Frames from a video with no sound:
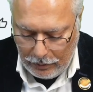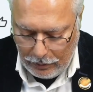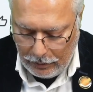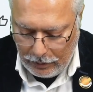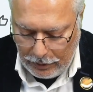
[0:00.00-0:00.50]

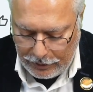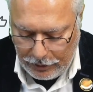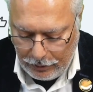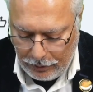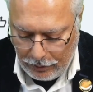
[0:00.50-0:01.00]
the
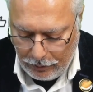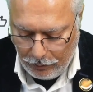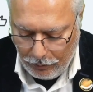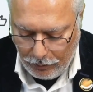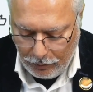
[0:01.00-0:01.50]
lesson
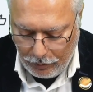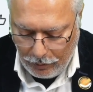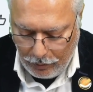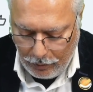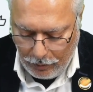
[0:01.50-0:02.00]

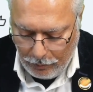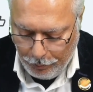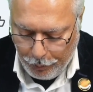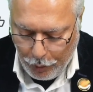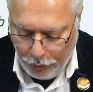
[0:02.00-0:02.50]

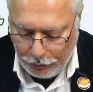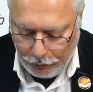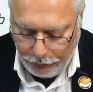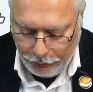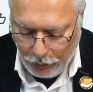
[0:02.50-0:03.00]
both
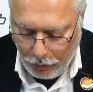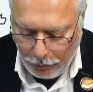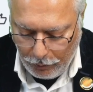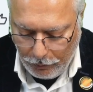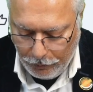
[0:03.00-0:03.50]
for
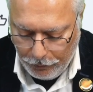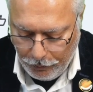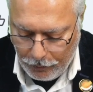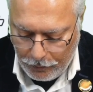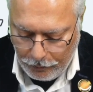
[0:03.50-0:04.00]

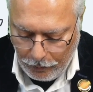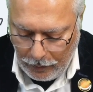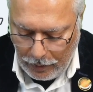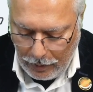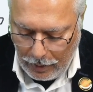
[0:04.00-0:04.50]

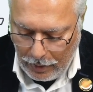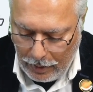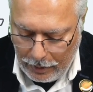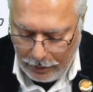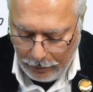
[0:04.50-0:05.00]

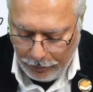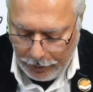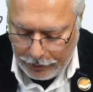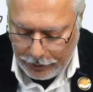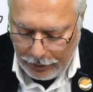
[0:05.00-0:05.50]
high
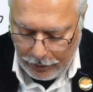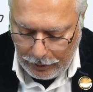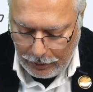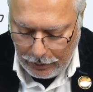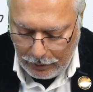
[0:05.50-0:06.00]
ability
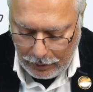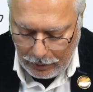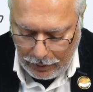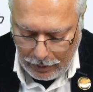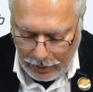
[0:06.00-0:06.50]

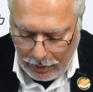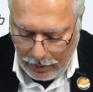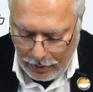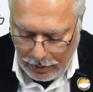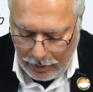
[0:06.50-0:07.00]

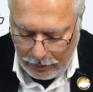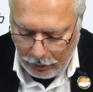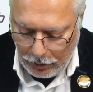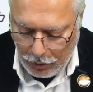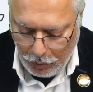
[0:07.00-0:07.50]
and
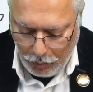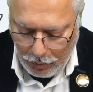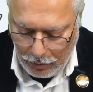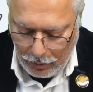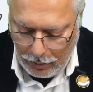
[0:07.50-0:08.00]
low
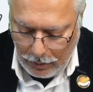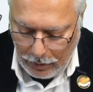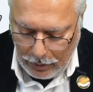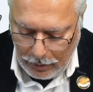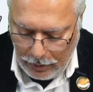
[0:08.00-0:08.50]

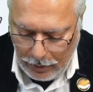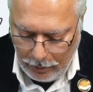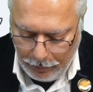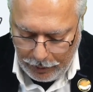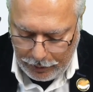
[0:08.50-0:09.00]

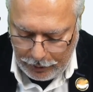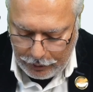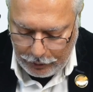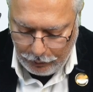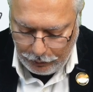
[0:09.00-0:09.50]
ability
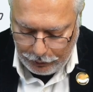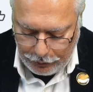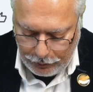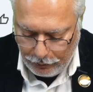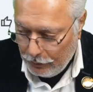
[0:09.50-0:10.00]

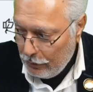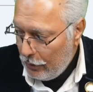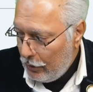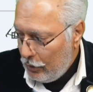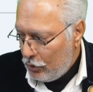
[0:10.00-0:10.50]
students.
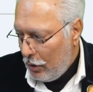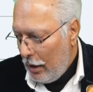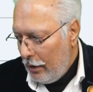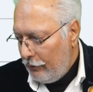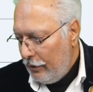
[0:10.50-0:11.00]
So
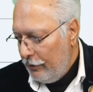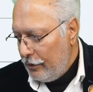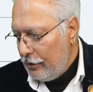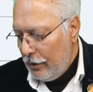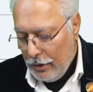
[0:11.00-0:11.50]
I've given
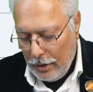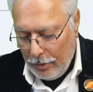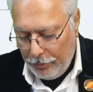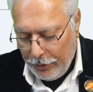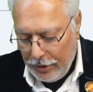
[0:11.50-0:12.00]
it a
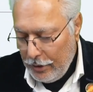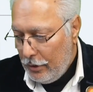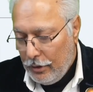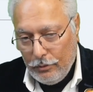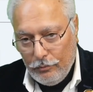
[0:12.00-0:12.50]
pretty
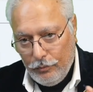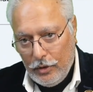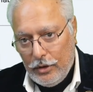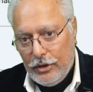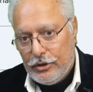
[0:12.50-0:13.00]

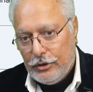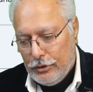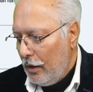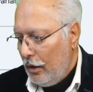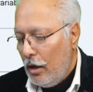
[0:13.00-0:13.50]
decent
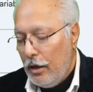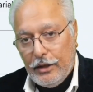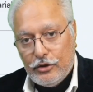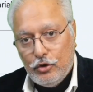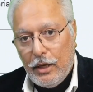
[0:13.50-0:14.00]

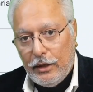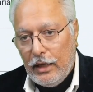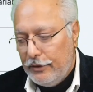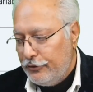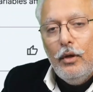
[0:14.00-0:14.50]
context to my class.